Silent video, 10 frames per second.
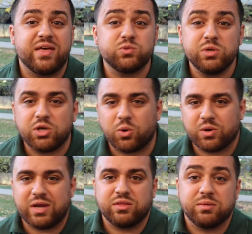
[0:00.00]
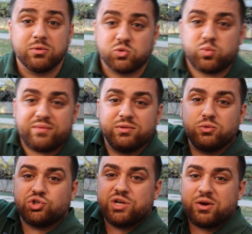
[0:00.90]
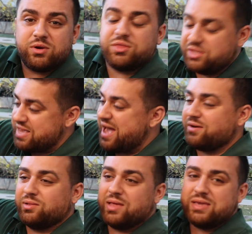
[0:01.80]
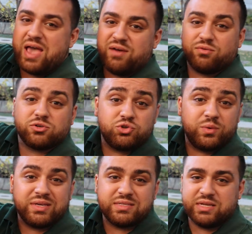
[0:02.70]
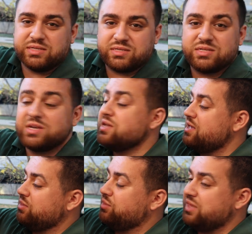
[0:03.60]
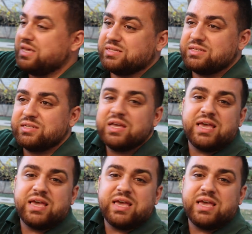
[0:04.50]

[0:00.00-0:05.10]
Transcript: and that's when he created the most revolutionary theodolite ever to exist. This